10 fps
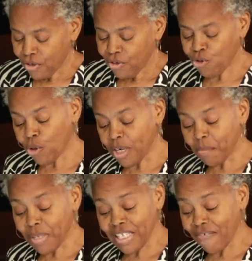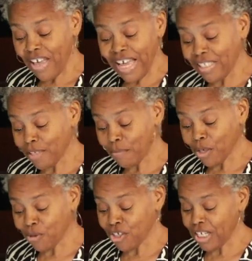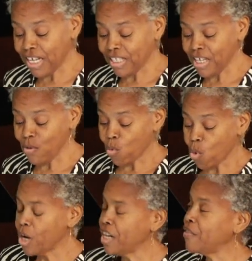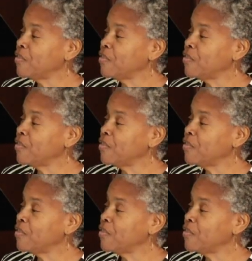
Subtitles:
Jordan must have had some notion as he wanted